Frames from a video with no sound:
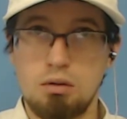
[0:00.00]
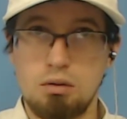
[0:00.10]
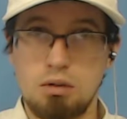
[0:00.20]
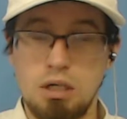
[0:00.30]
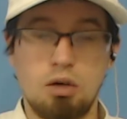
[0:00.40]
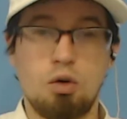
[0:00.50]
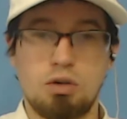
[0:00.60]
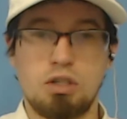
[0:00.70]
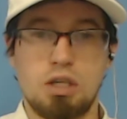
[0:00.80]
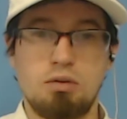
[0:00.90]
Neil
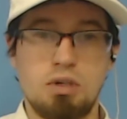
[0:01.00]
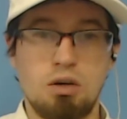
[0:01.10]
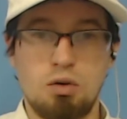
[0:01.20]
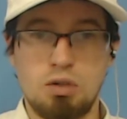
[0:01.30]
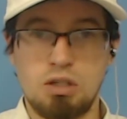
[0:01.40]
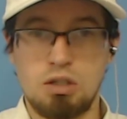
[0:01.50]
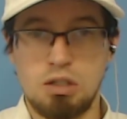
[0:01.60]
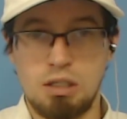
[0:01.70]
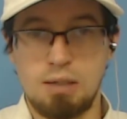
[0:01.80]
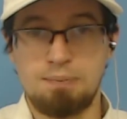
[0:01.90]
Gorsuch. That was Neil
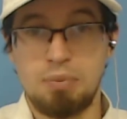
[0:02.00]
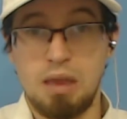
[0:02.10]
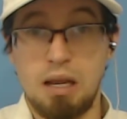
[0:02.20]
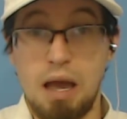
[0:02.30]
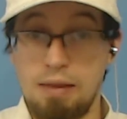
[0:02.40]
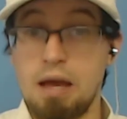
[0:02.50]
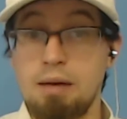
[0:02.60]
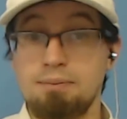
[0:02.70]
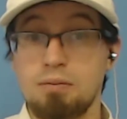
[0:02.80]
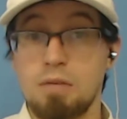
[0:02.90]
Gorsuch's seat. And then,